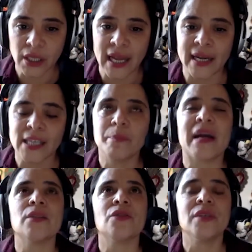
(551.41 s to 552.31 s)
and as
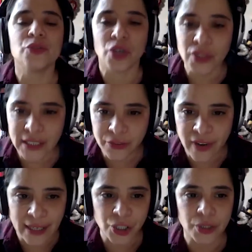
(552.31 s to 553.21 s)
part of the Trotskyist
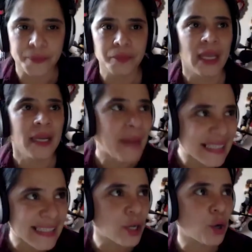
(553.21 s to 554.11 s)
fraction in
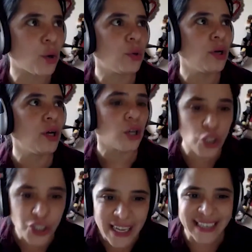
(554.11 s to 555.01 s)
Mexico,
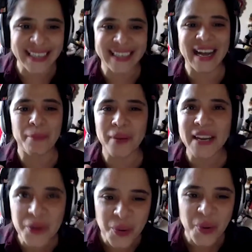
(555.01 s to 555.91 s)
Costa Rica,
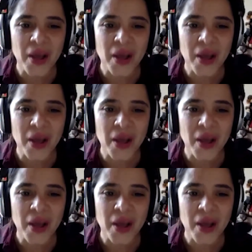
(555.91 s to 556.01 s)
Peru,